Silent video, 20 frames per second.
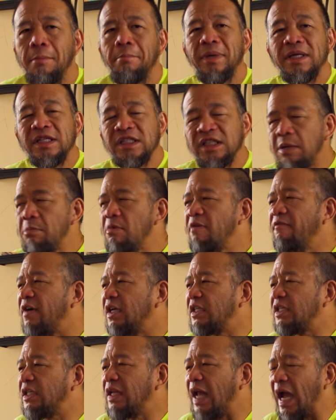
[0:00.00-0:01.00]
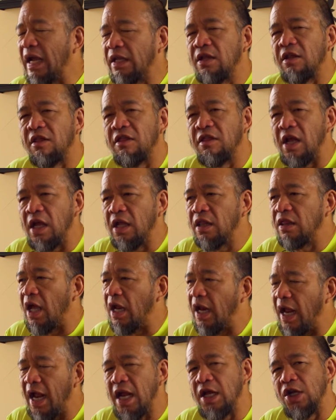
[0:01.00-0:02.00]
But some of us like to think
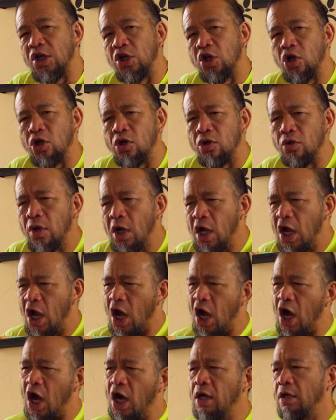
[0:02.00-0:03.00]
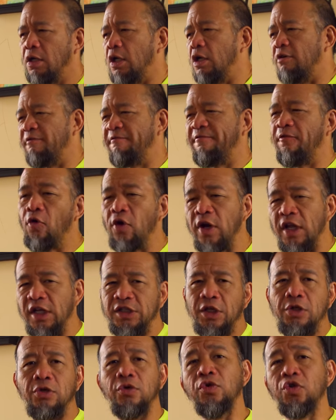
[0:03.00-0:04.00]
that, hey, you know, 40
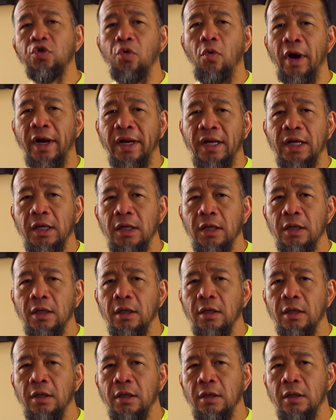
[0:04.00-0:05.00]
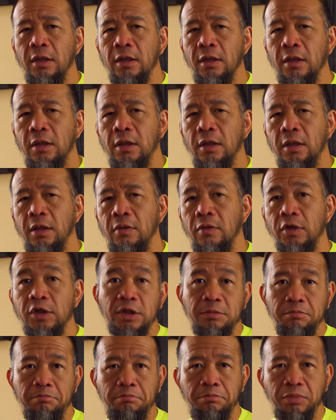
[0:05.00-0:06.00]
is a new 20, which
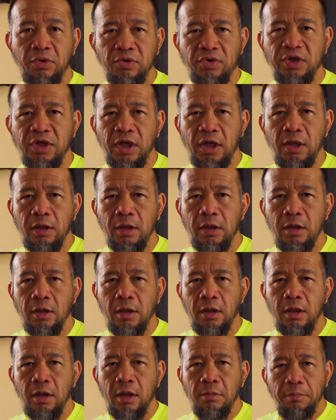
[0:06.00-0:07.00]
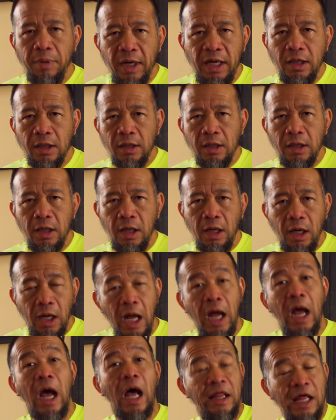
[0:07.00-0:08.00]
is bullshit. But
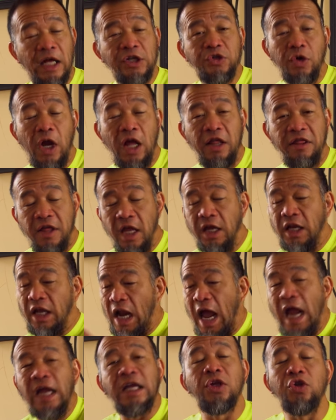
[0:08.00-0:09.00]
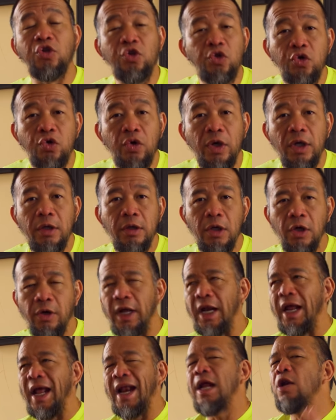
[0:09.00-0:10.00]
that's what I think, and I can do it, you know,
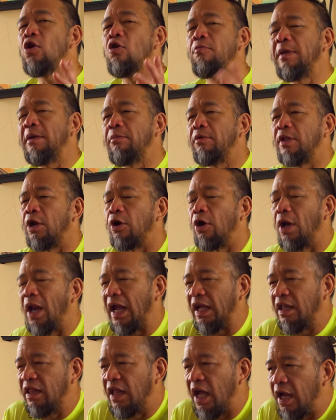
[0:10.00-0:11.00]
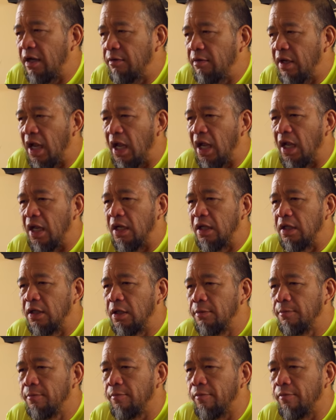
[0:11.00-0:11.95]
and I know people that are like that, and